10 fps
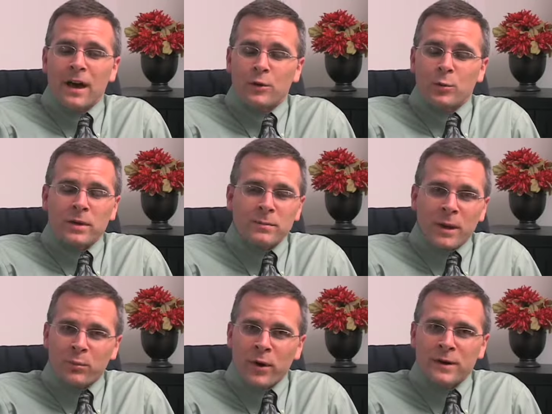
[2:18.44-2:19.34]
you'll be in
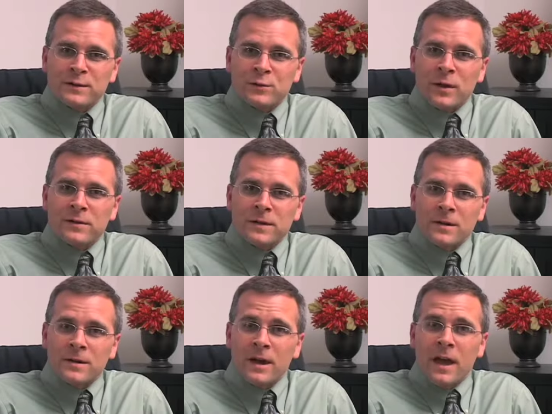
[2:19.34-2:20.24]
my prayers throughout the
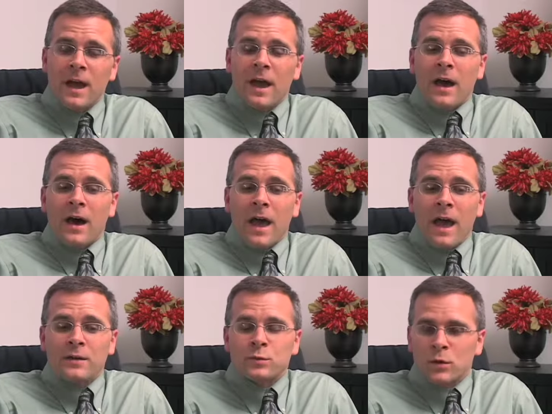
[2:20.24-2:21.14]
year,
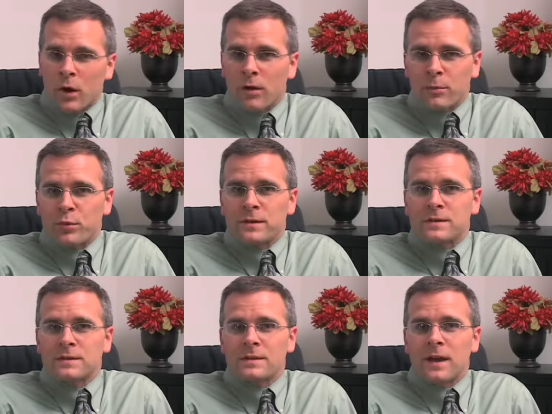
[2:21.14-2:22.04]
as will all the
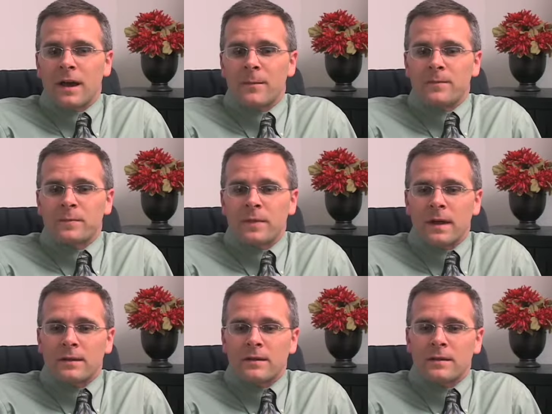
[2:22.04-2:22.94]
priests um,
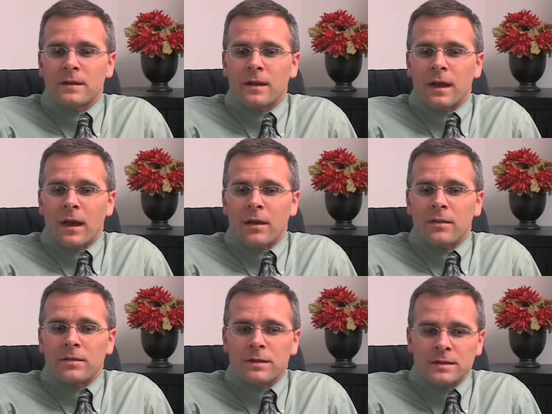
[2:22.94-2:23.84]
that uh,
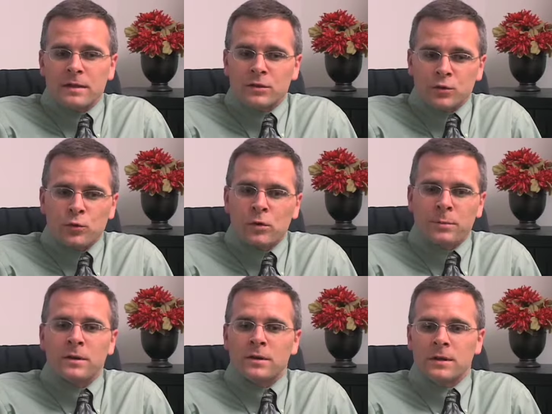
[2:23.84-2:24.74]
this can truly
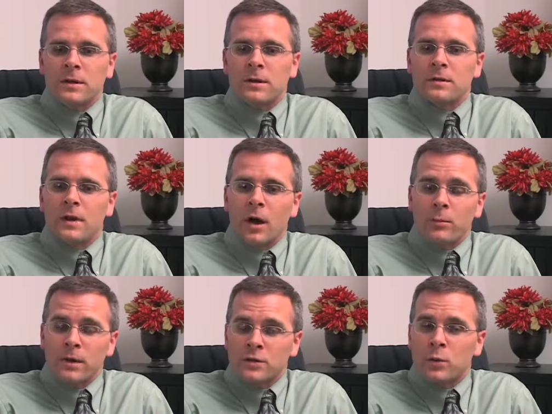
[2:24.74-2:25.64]
be a year to
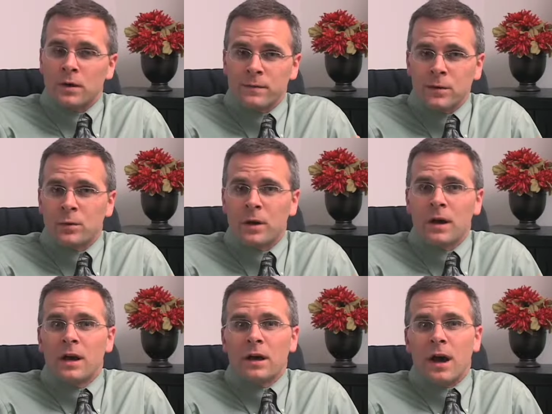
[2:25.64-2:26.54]
help each one of you
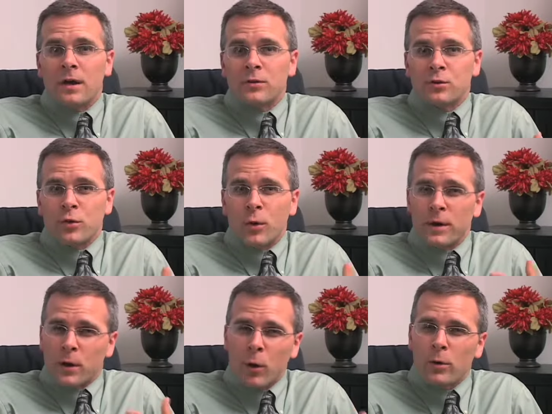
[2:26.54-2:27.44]
uh, to grow
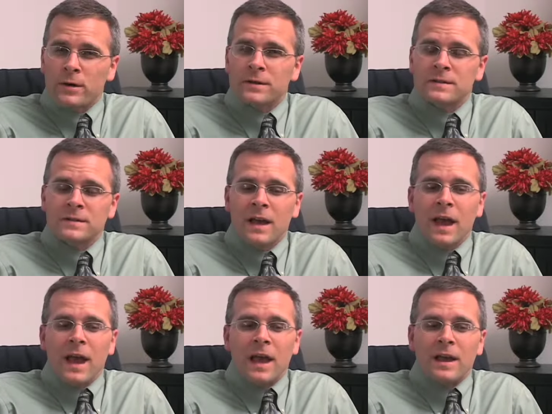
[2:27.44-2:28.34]
in holiness
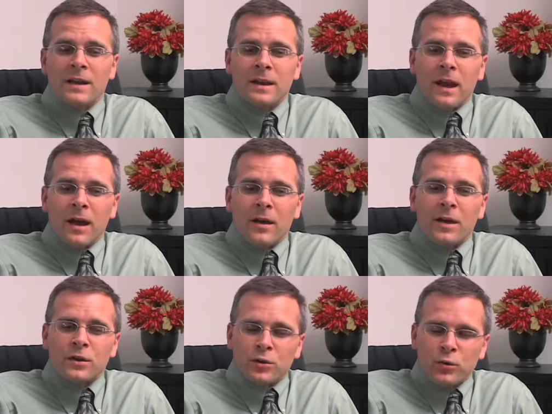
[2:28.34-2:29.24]
and uh,
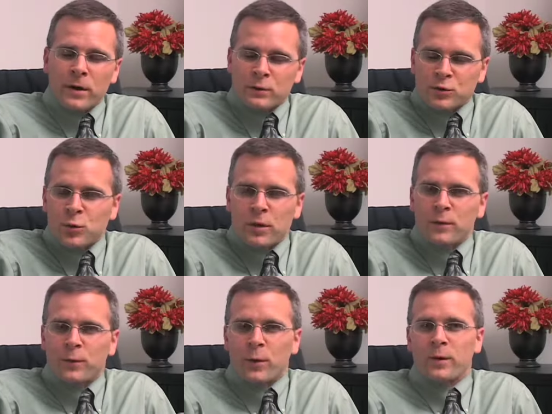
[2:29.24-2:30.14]
in a greater joy
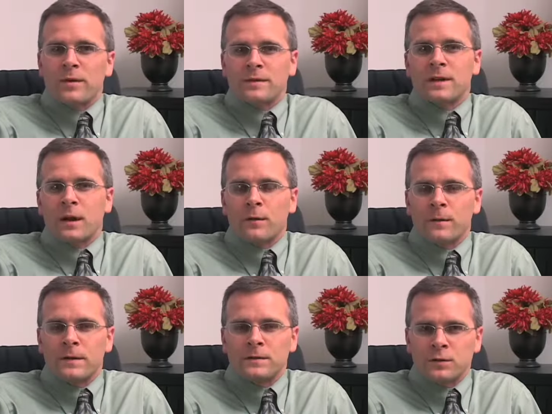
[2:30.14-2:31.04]
for the
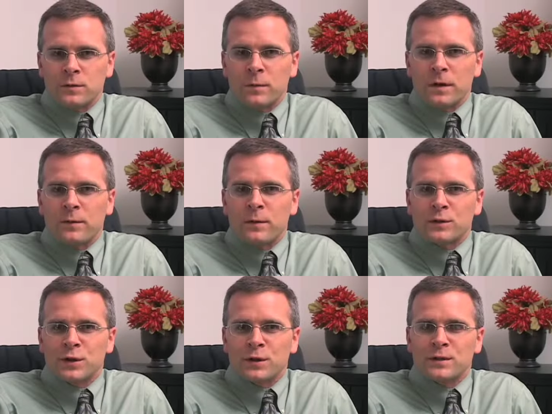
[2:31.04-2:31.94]
sacrifice that you've made for the
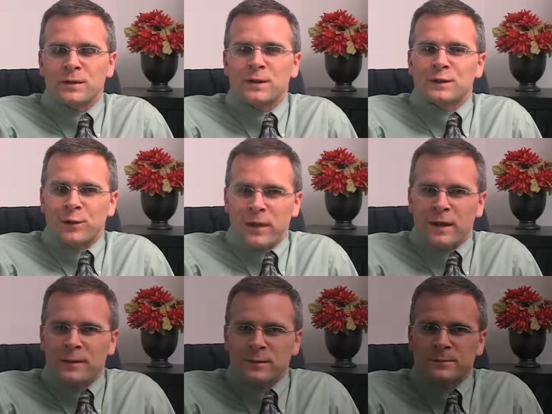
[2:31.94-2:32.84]
church. So
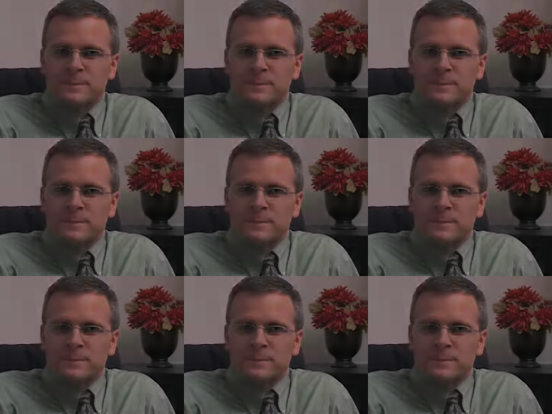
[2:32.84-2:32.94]
thank you.